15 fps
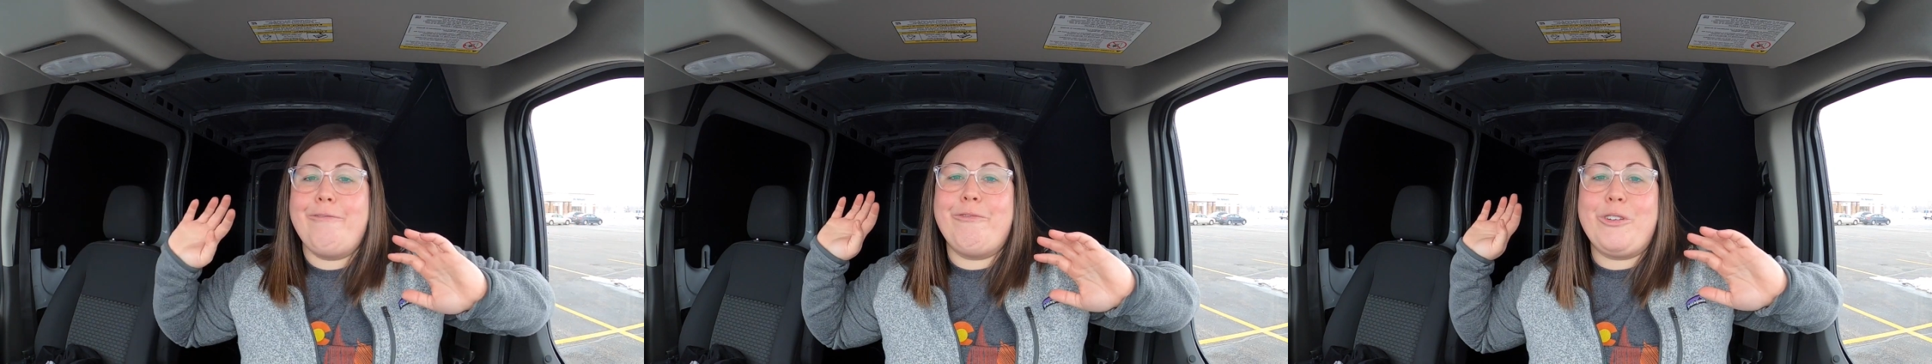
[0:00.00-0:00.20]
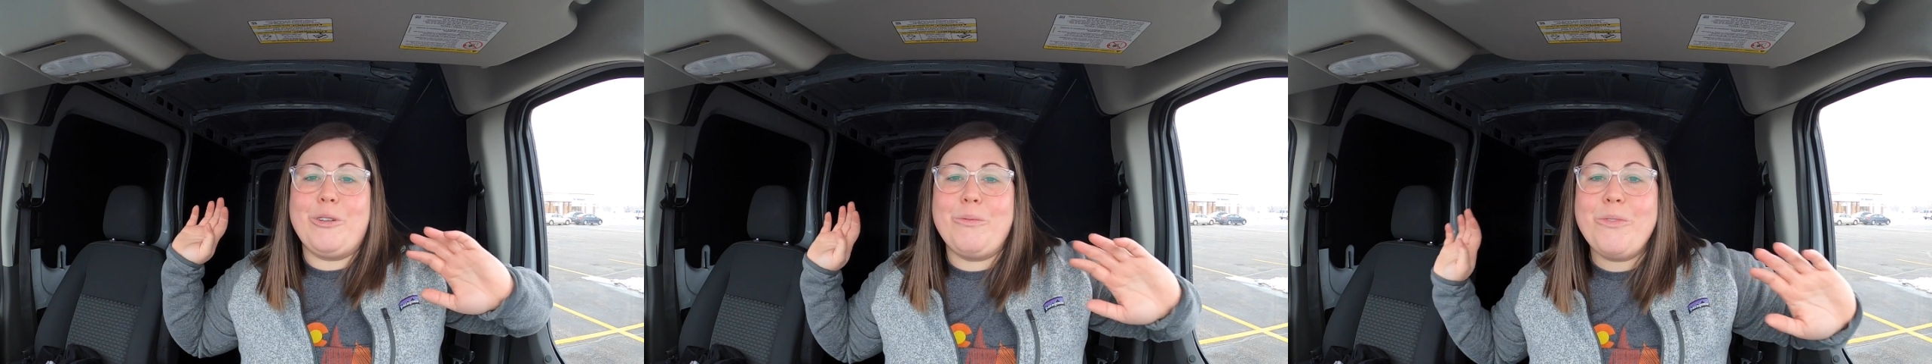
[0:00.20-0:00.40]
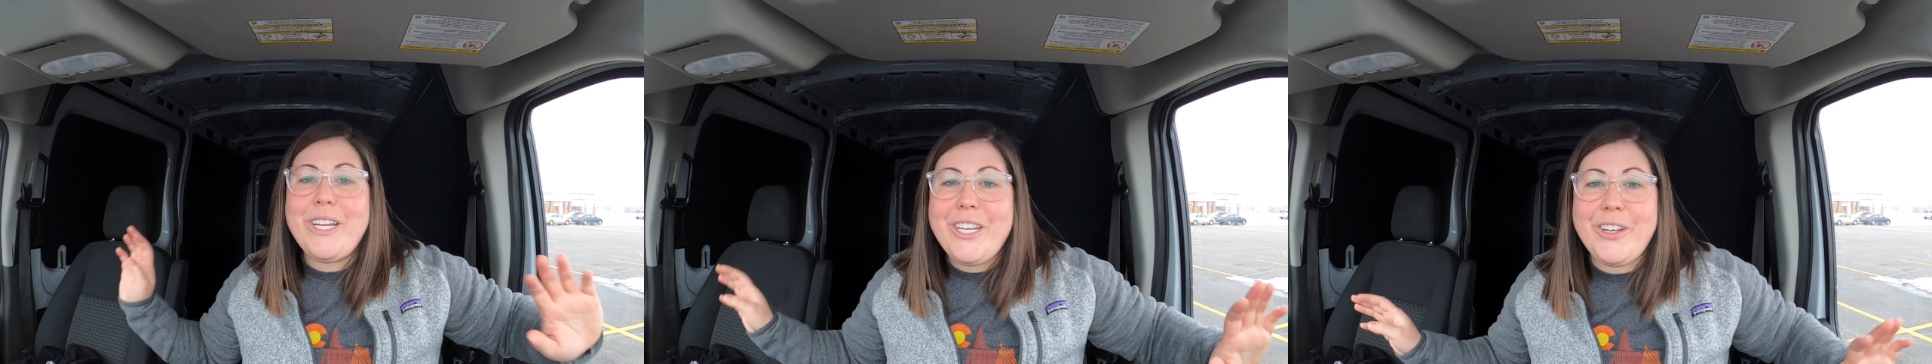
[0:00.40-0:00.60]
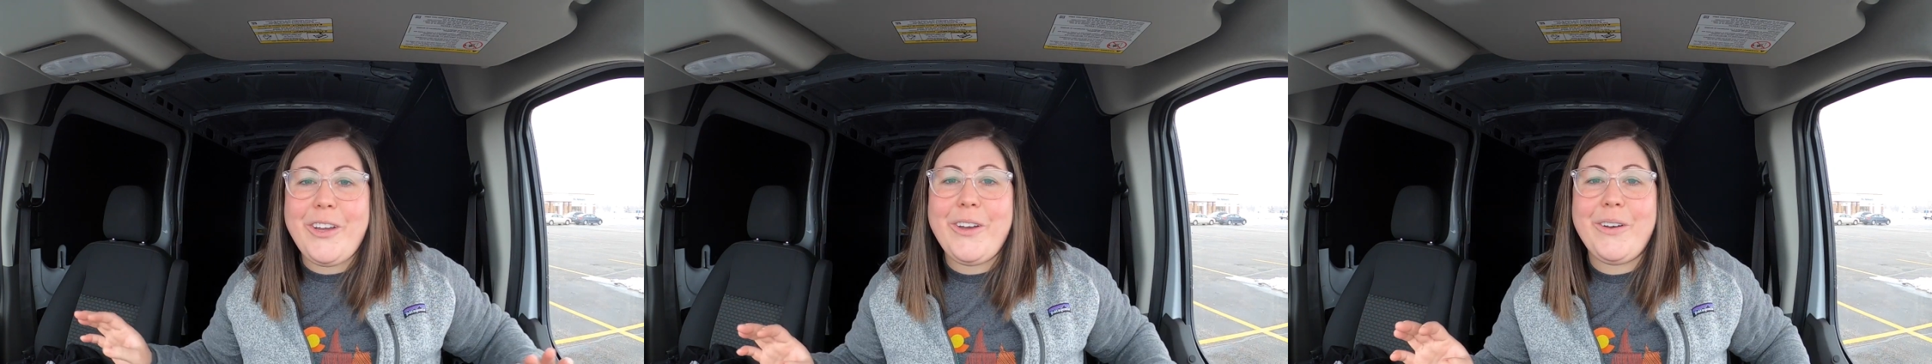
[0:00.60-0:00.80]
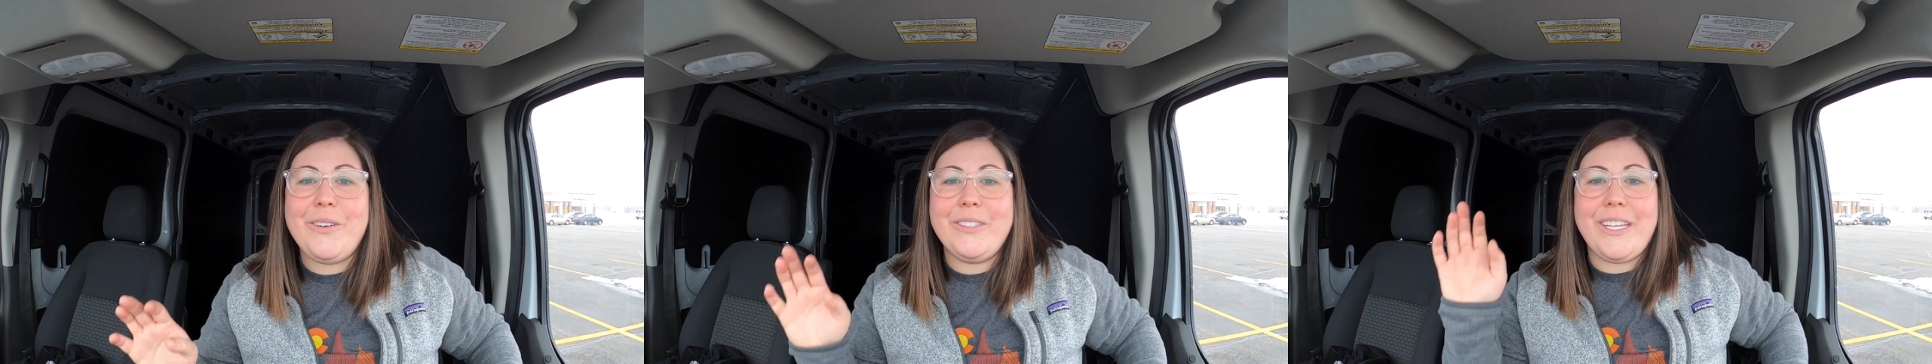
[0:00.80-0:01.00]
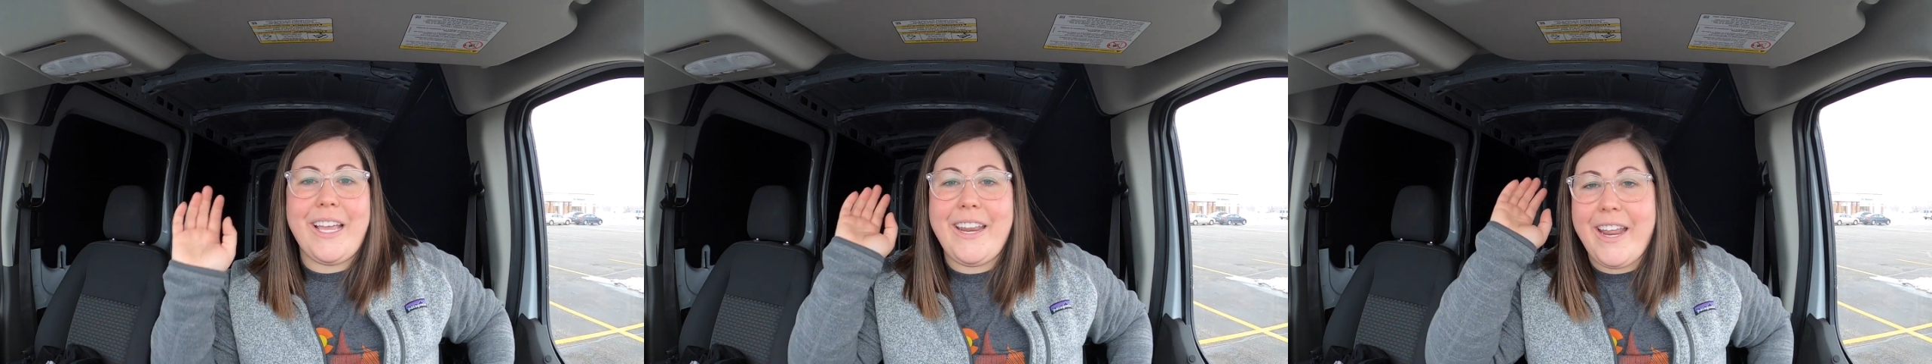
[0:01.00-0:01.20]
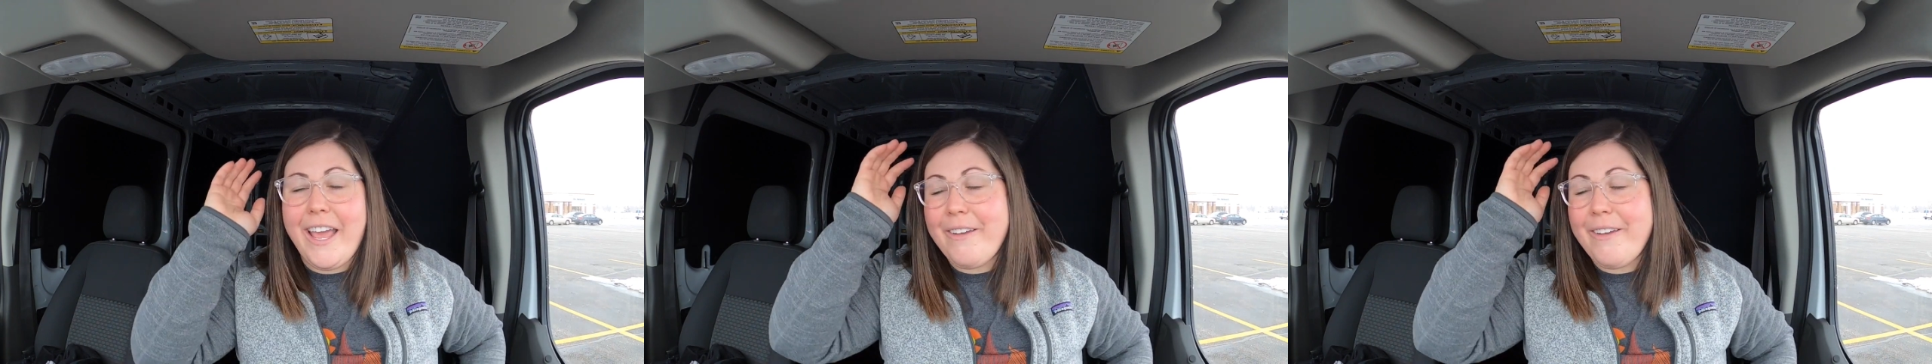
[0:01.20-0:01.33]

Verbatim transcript: for windows and